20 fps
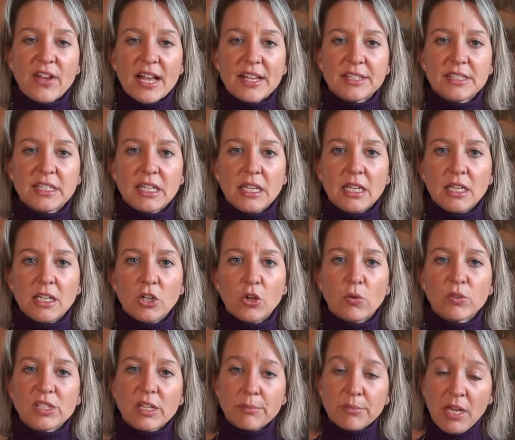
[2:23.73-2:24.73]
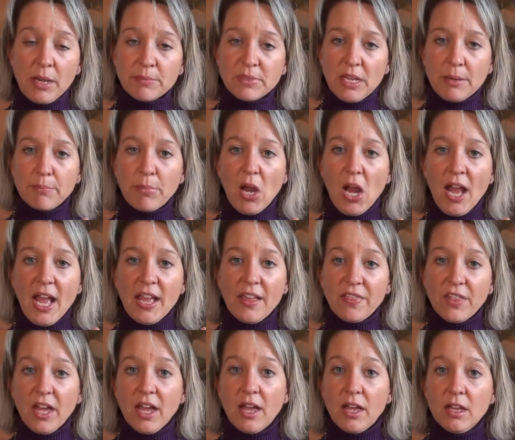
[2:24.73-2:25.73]
asking, sometimes I buy
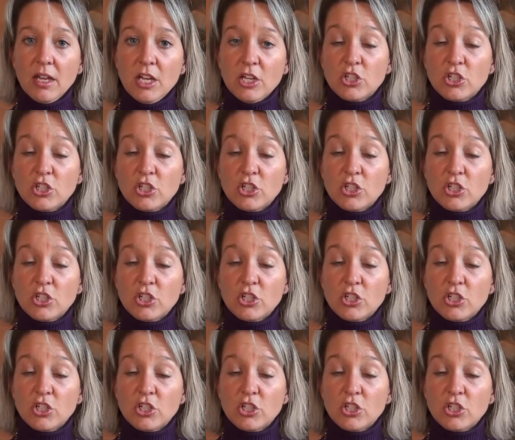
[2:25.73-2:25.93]
the